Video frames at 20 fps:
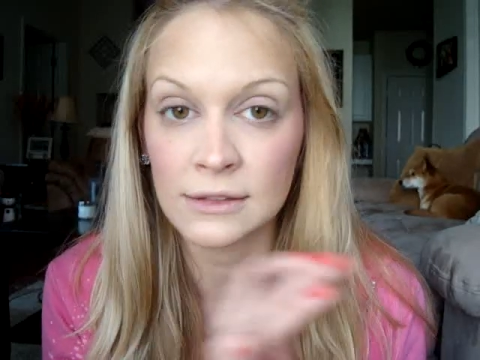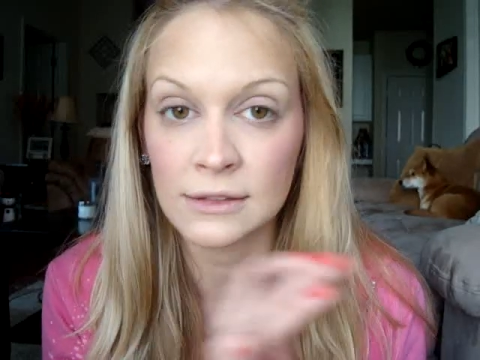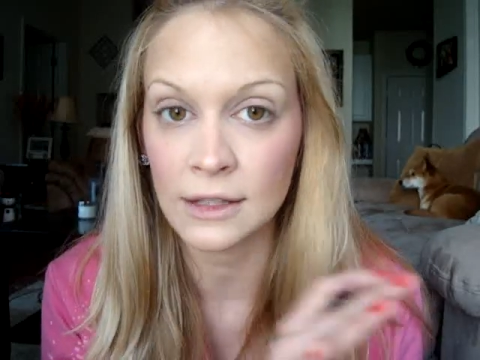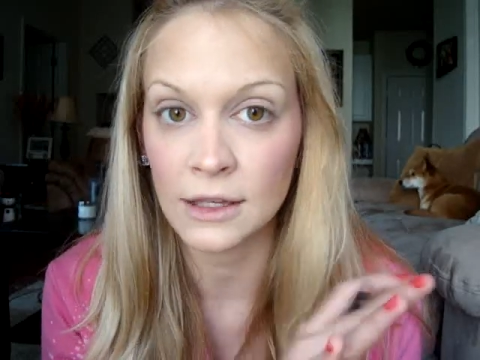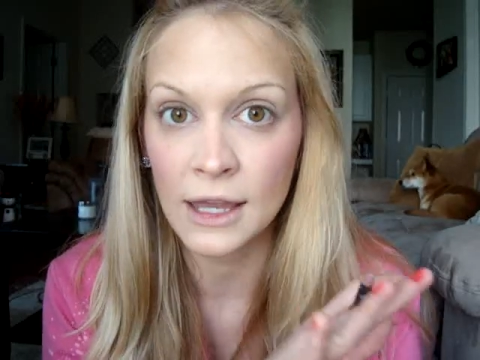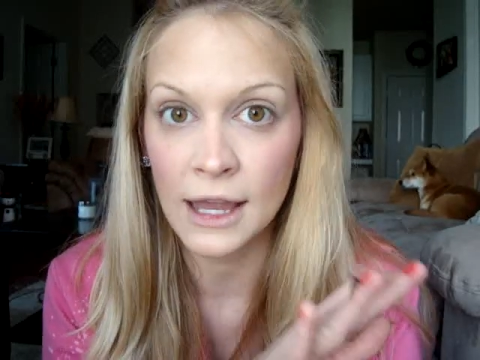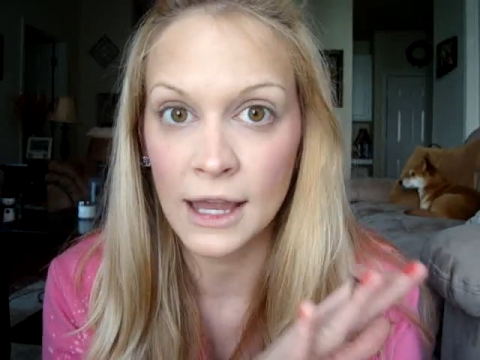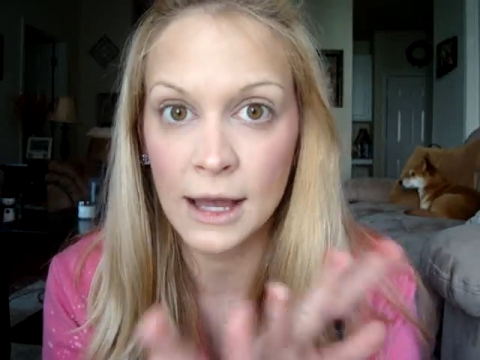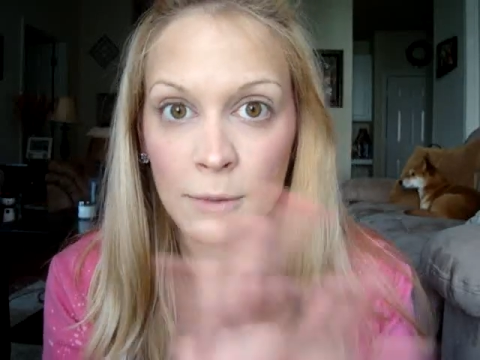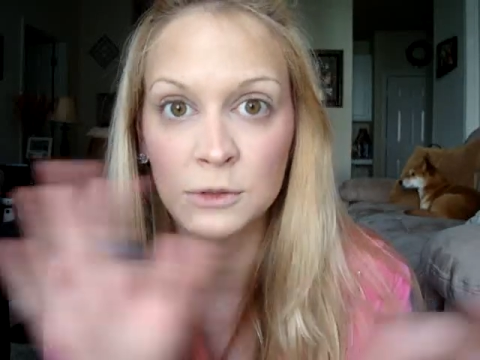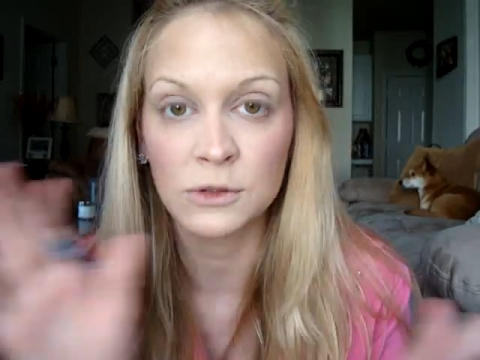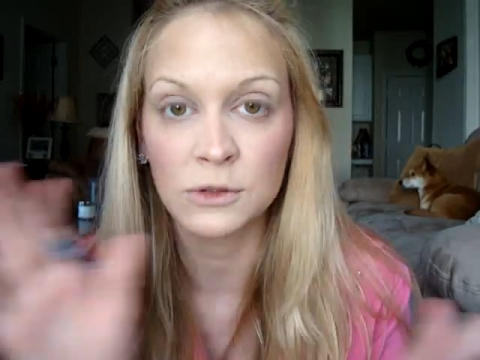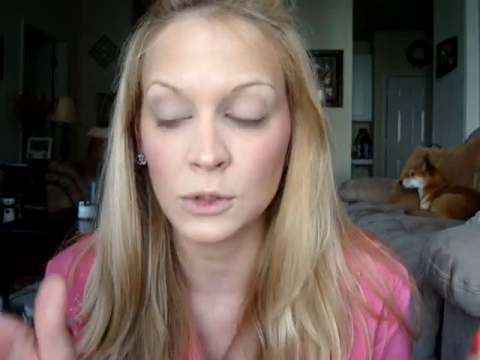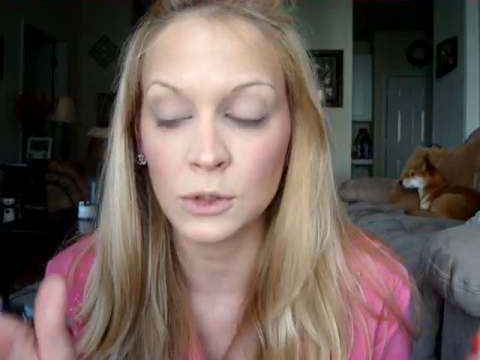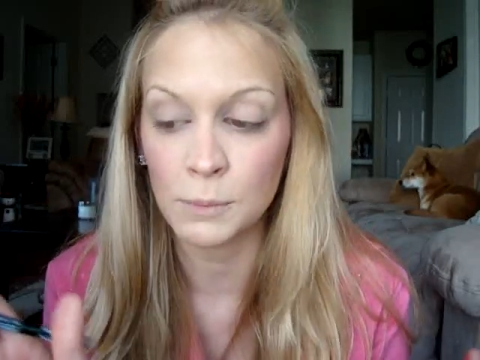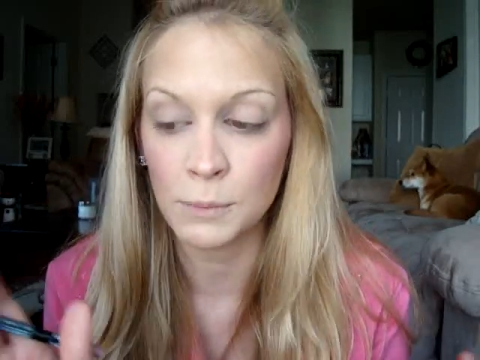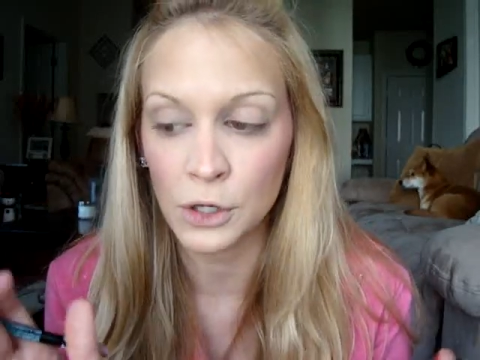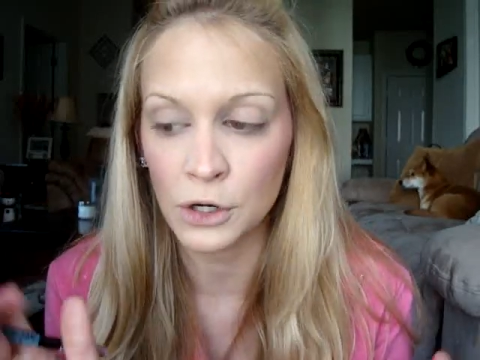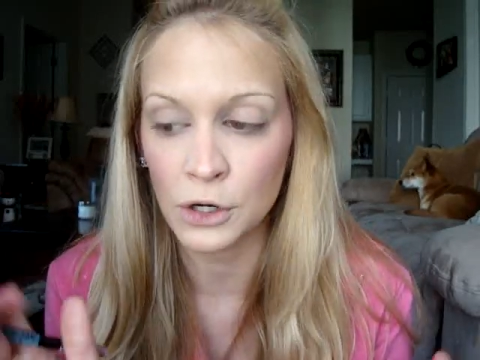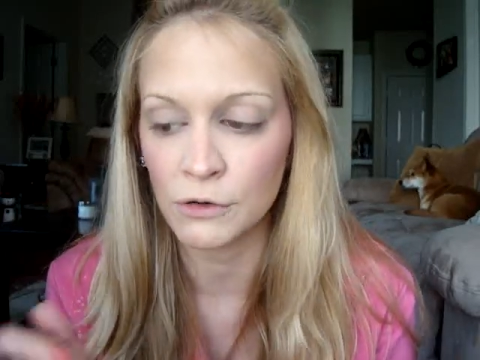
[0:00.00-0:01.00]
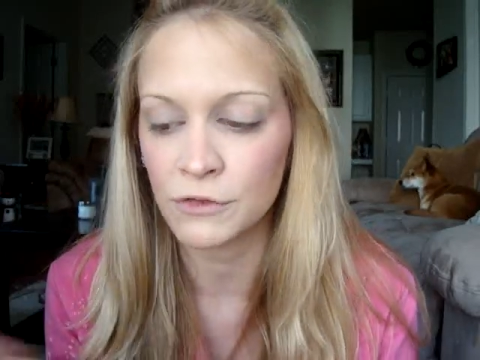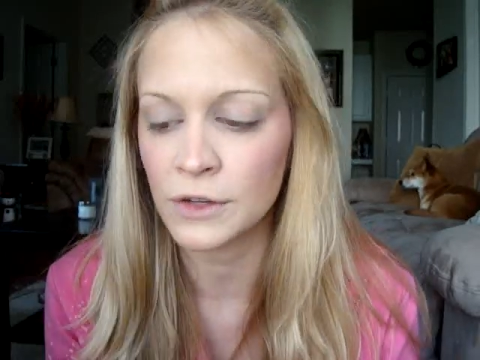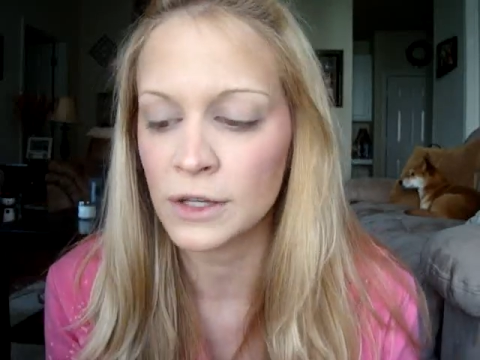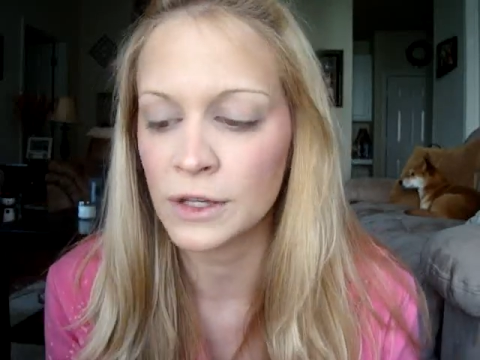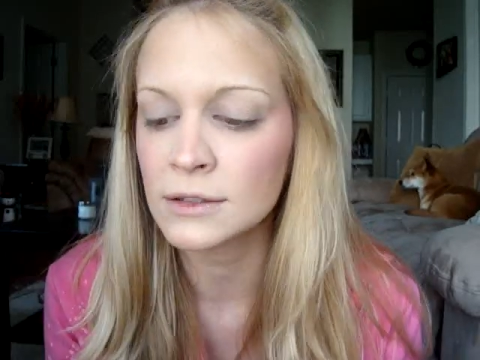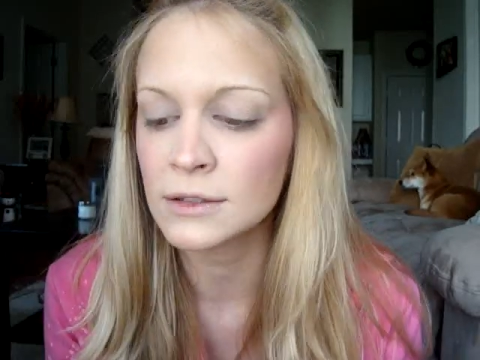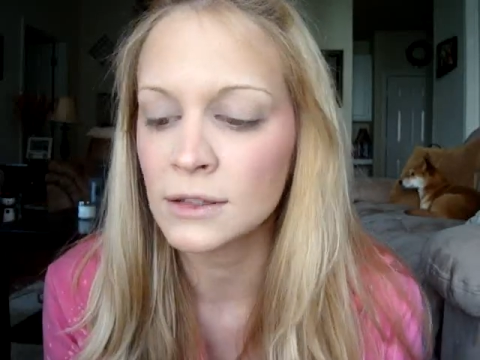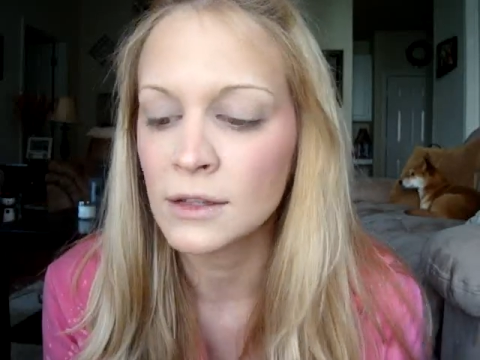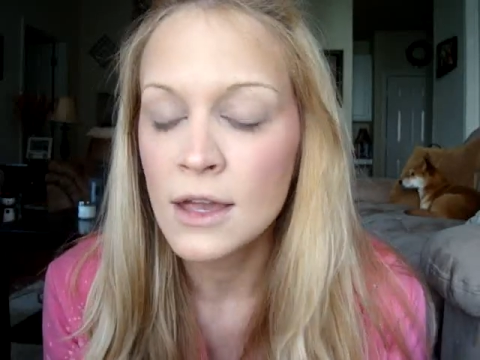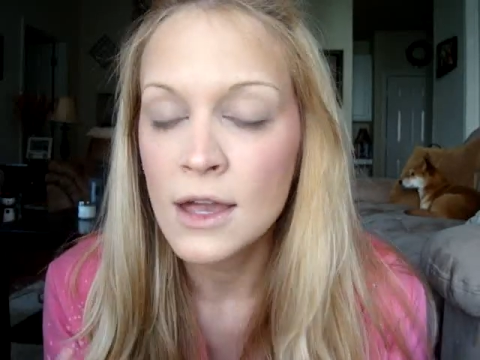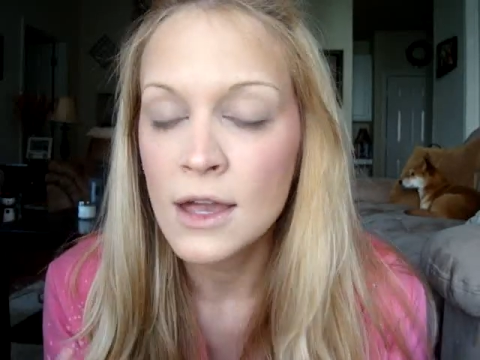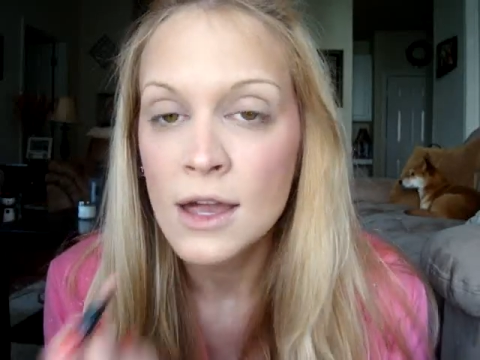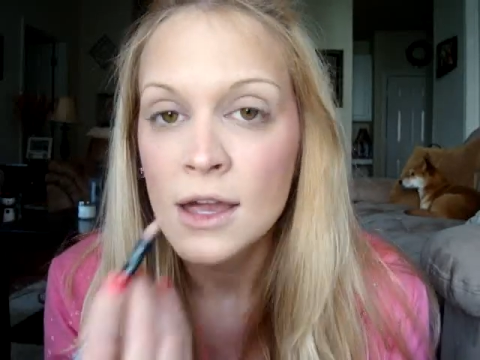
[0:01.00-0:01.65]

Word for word: is like absolutely perfect.